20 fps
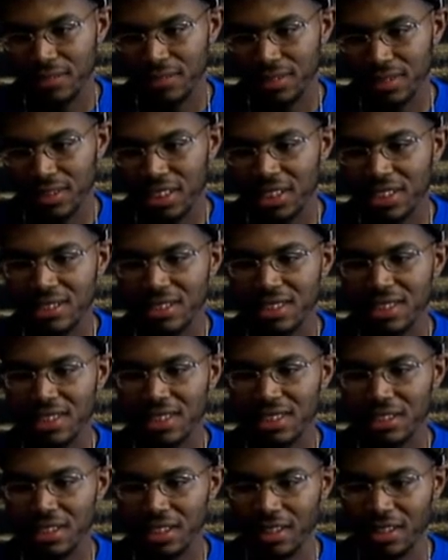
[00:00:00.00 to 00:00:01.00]
this
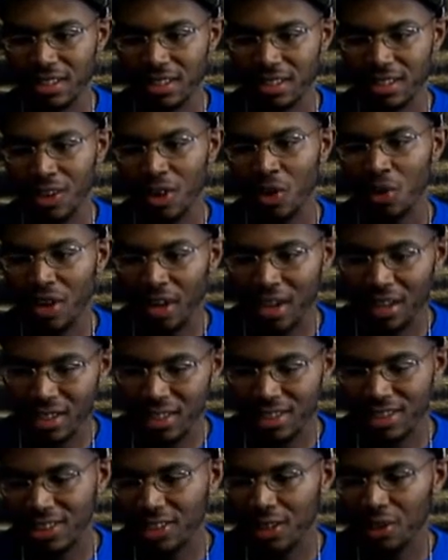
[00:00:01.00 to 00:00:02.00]
thing, okay,
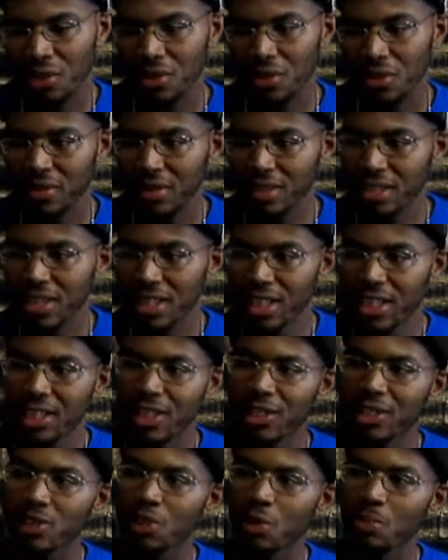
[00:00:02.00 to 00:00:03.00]
so
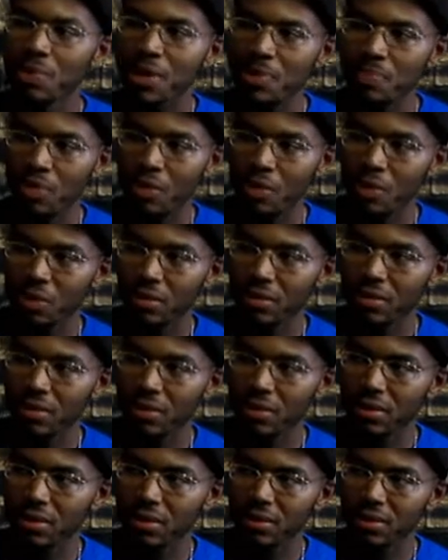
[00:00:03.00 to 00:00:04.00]
people
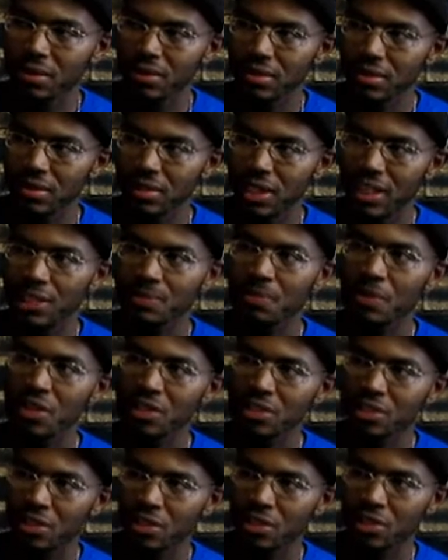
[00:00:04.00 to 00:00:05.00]

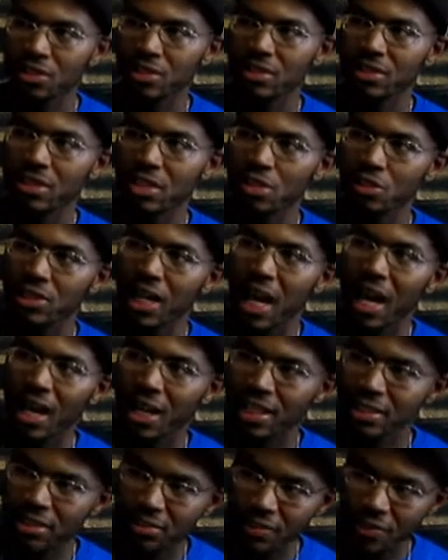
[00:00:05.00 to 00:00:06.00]
experience those
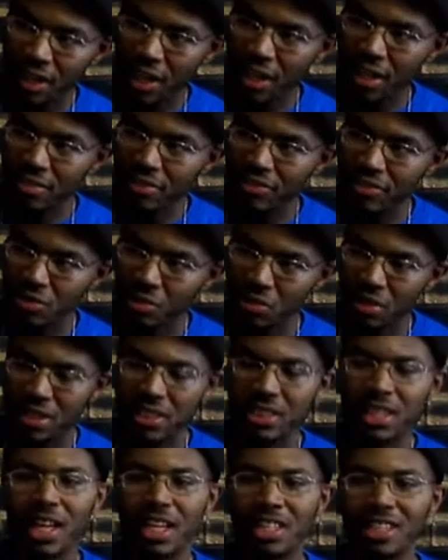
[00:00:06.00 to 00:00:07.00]
highs of life where
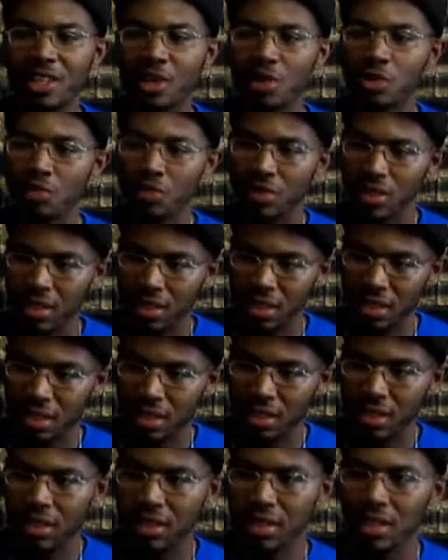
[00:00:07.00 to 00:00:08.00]
it's like they're
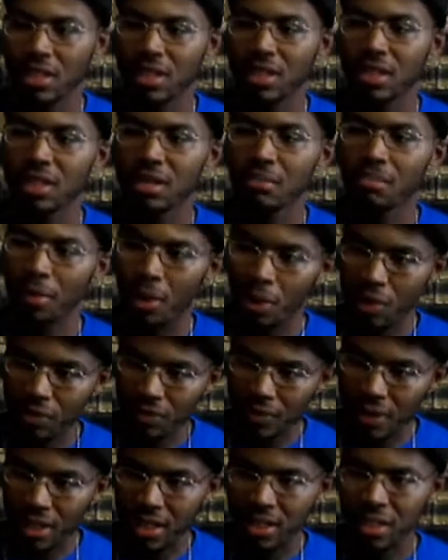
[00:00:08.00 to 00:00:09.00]
really
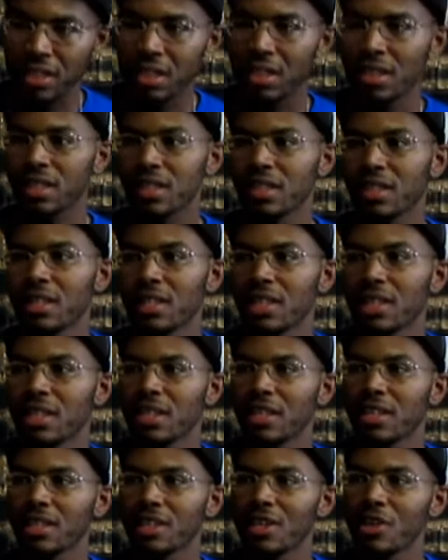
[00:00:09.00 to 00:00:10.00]
motivated,
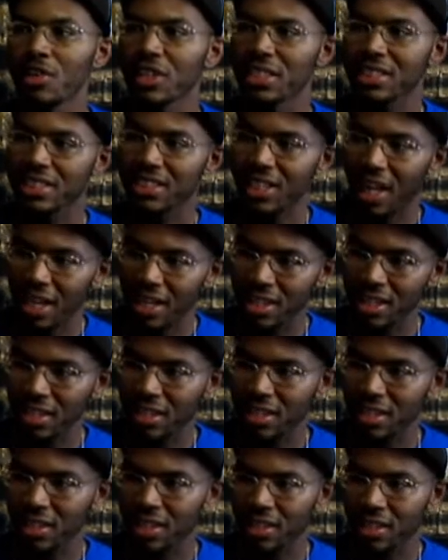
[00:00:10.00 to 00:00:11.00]
they're
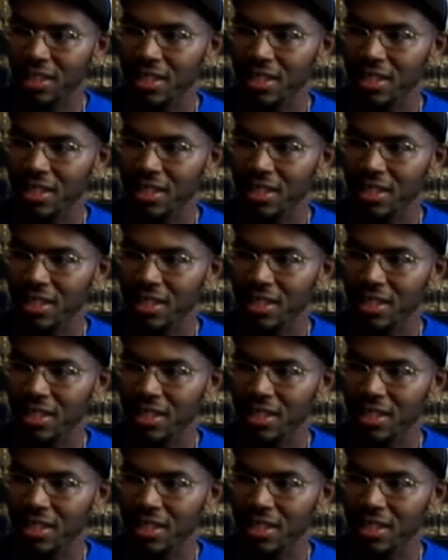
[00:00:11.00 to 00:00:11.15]
excited,